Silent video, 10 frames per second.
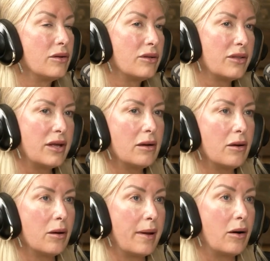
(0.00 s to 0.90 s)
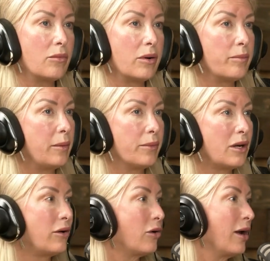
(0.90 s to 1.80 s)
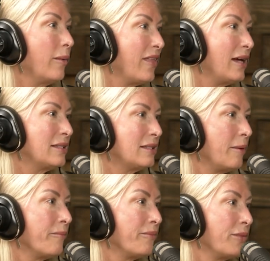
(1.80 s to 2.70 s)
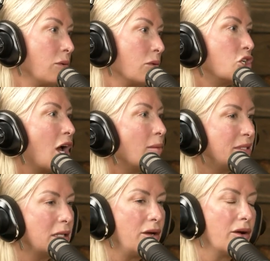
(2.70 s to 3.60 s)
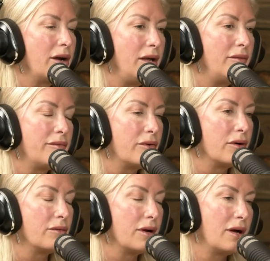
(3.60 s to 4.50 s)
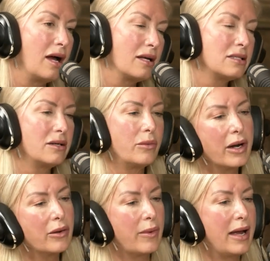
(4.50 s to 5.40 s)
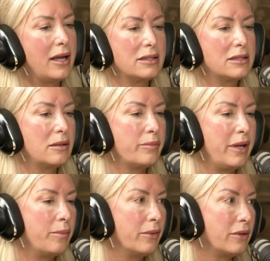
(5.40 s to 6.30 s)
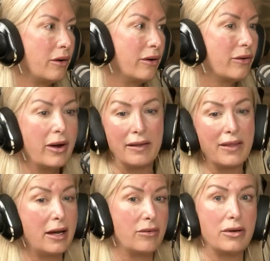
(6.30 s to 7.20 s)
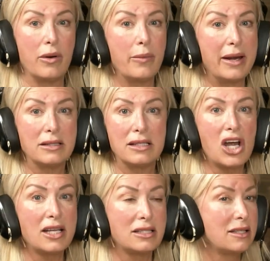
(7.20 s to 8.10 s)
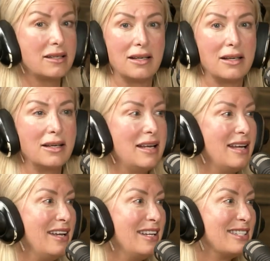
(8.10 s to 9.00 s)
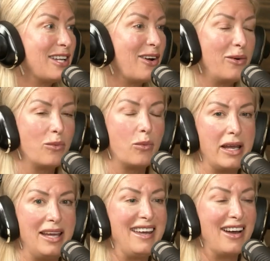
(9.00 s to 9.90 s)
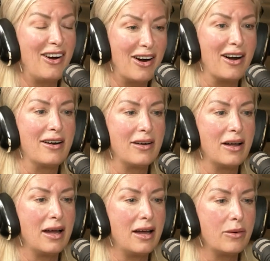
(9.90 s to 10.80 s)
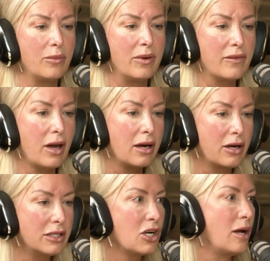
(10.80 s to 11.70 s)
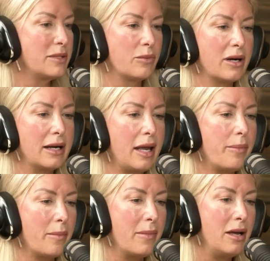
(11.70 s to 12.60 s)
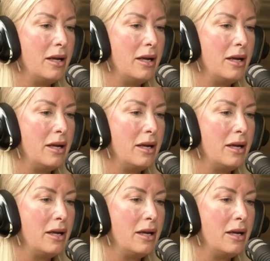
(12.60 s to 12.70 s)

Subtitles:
the thing about when people don't agree with us, well, job security for us in a weird way is that people don't agree. They don't do what we suggest. So we've got good jobs and we're going to keep them.